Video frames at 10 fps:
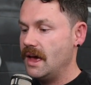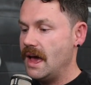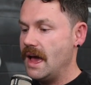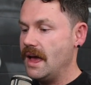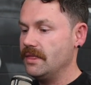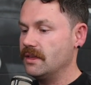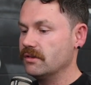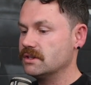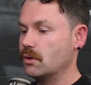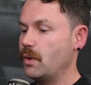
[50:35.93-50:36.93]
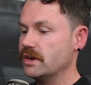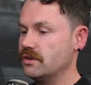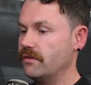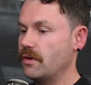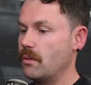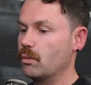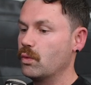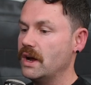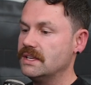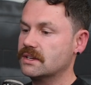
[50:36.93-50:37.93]
and there is a question from
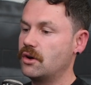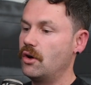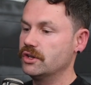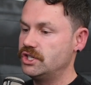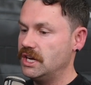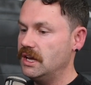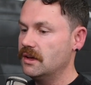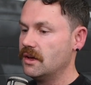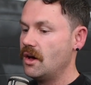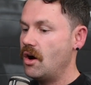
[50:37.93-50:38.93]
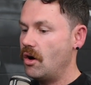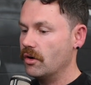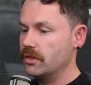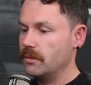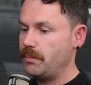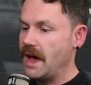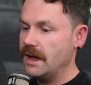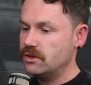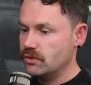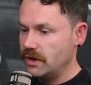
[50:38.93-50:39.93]
Reese Conchi on the
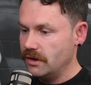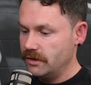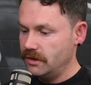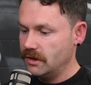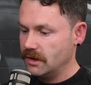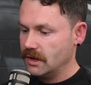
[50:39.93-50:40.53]
Patreon,